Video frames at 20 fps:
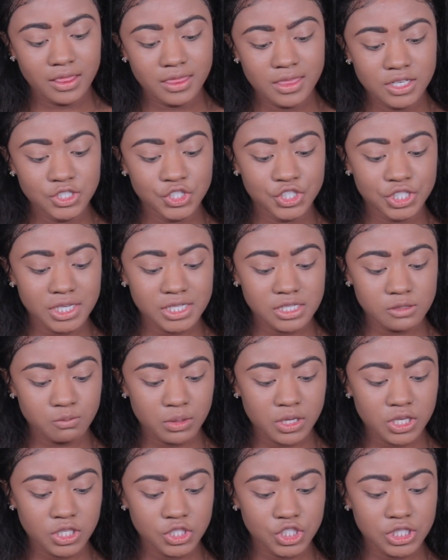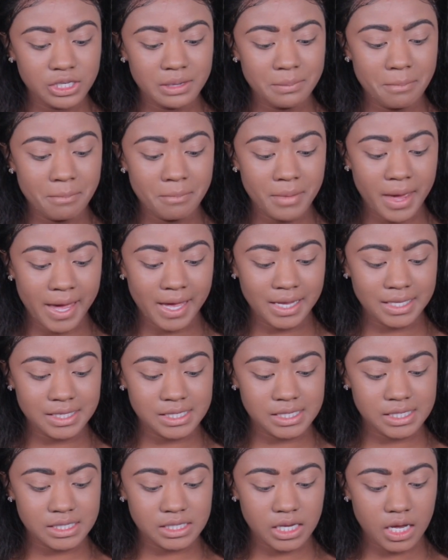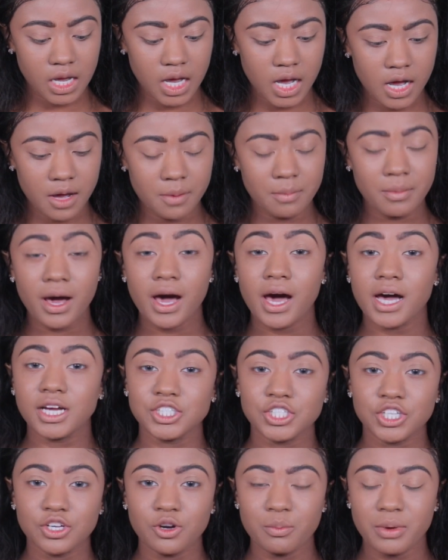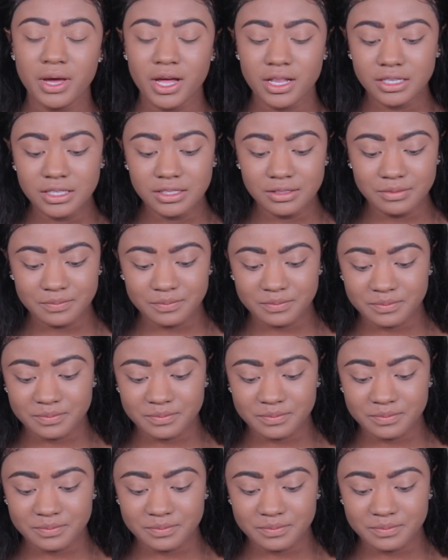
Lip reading: the Just Peachy Matte eyeshadow palette.